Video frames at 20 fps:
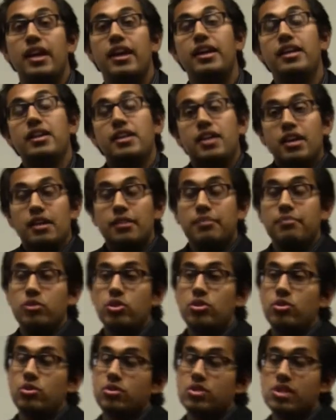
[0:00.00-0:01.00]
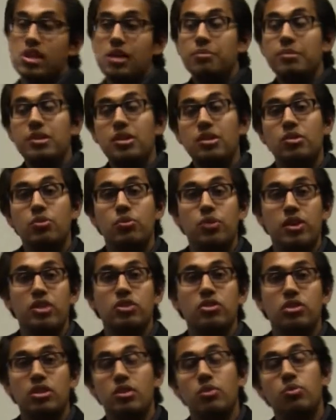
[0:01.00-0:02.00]
Hey, you tell me what
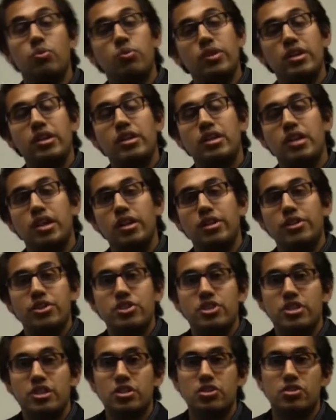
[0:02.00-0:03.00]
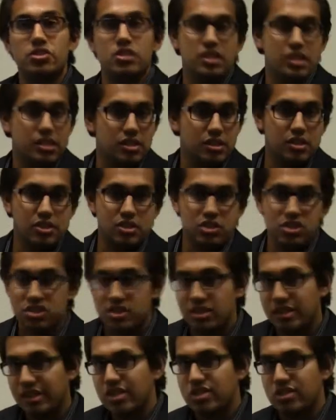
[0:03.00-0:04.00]
you think. What colors did you see? And
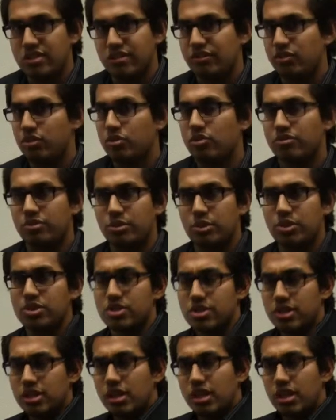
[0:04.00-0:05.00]
just list a few, of course.